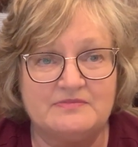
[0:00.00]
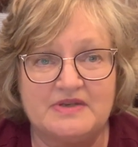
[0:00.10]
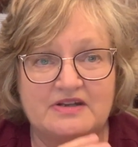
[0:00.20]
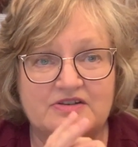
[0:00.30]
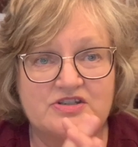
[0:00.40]
and
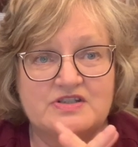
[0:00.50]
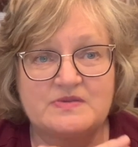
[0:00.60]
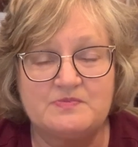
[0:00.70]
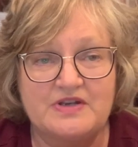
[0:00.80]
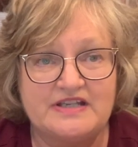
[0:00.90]
my heart
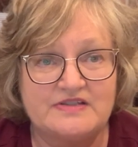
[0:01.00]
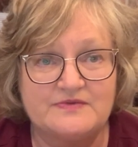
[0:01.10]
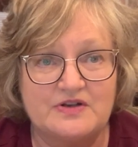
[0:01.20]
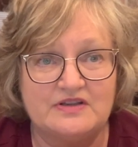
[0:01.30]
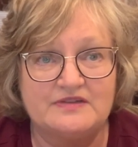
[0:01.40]
just breaks
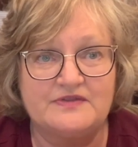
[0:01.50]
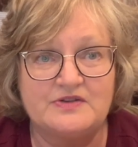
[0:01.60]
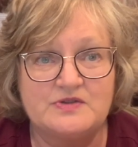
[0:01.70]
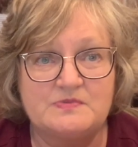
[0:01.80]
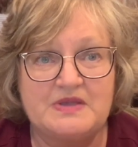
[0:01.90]
for all of
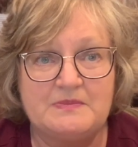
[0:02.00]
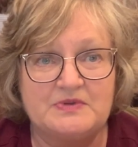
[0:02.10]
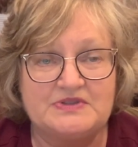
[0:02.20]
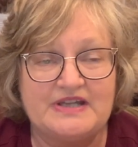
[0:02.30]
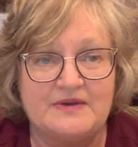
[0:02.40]
those
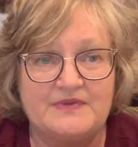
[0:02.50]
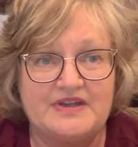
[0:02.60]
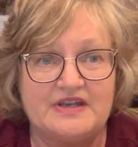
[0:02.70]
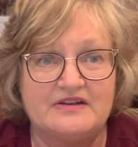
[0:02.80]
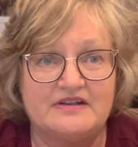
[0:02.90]
people down
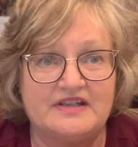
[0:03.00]
there